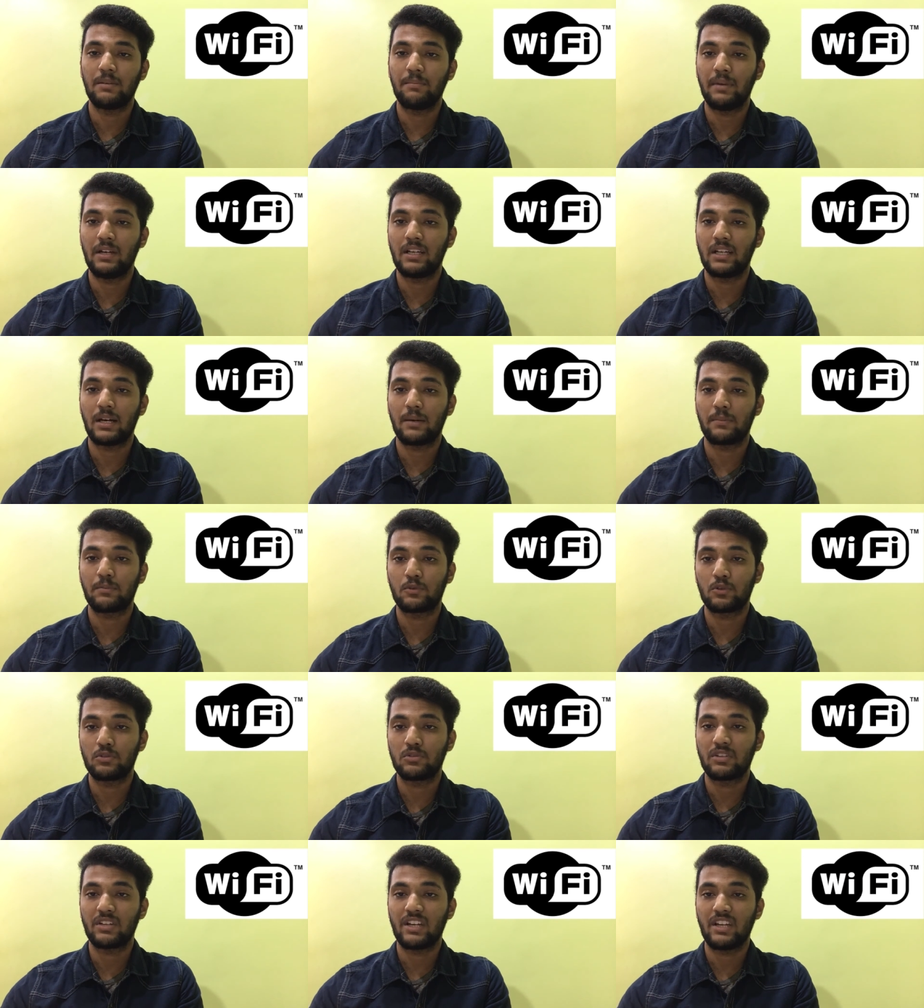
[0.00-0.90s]
limit up
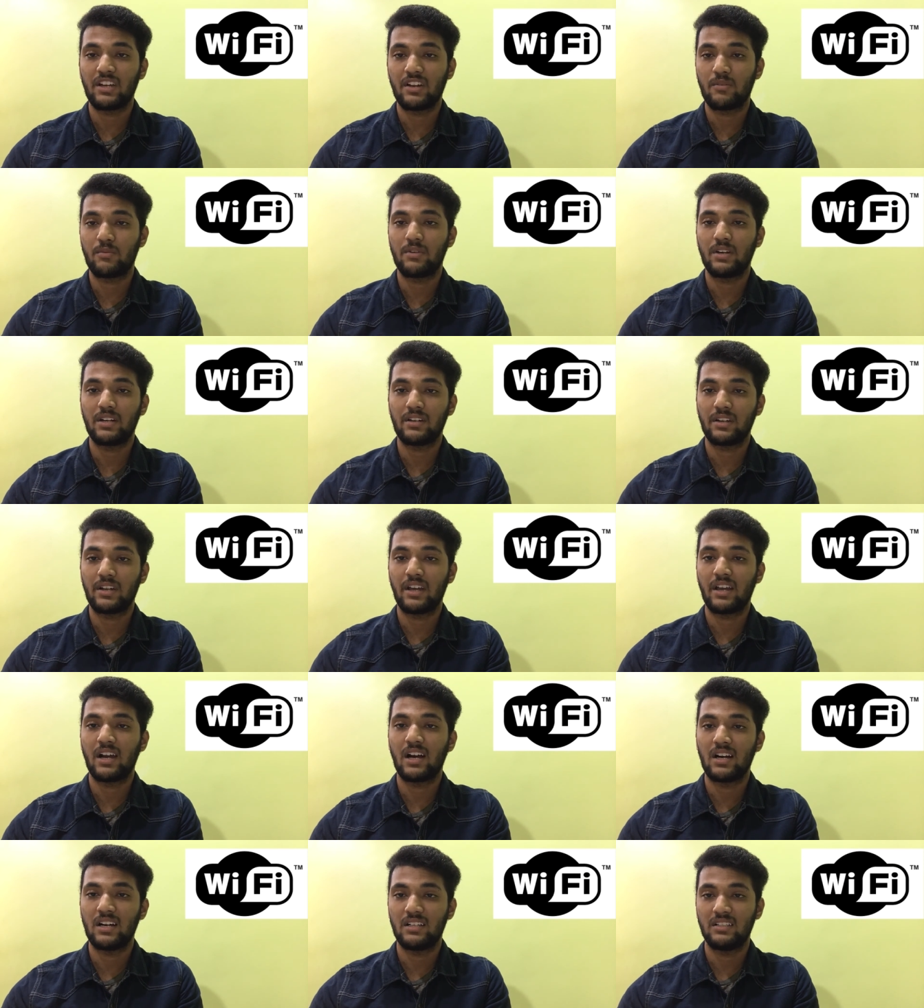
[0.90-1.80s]
to 300
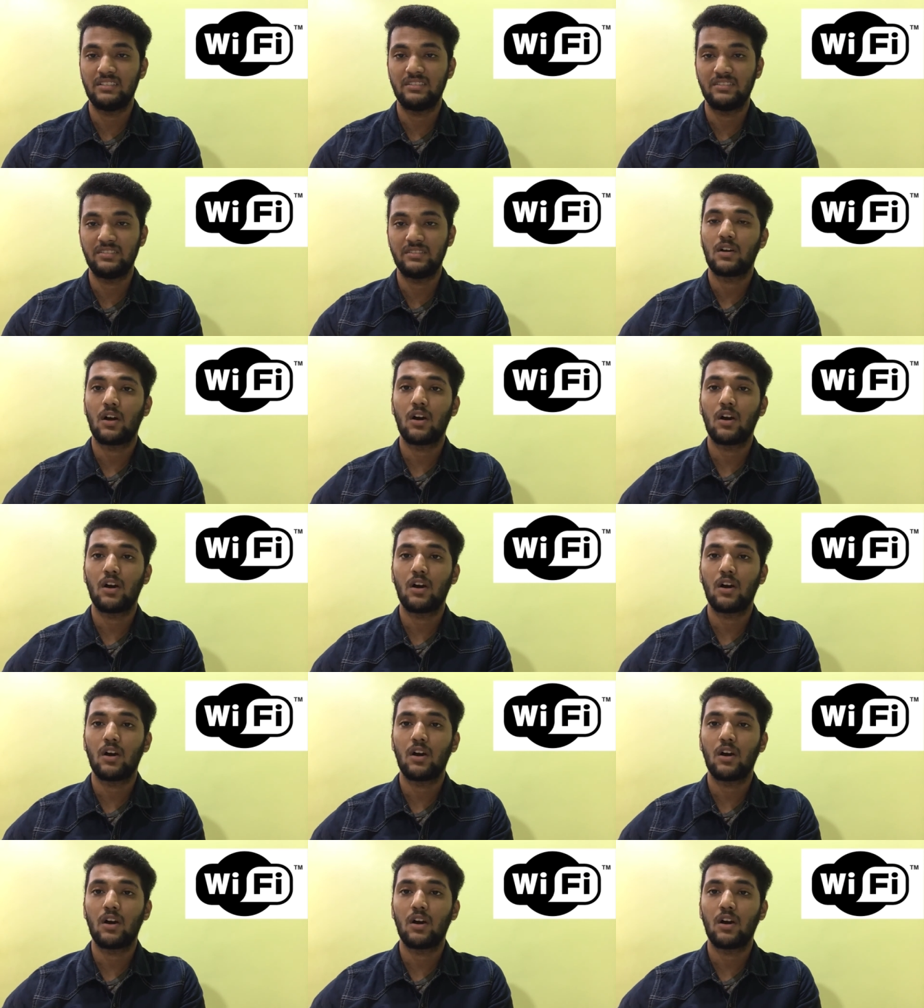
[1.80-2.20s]
GHz.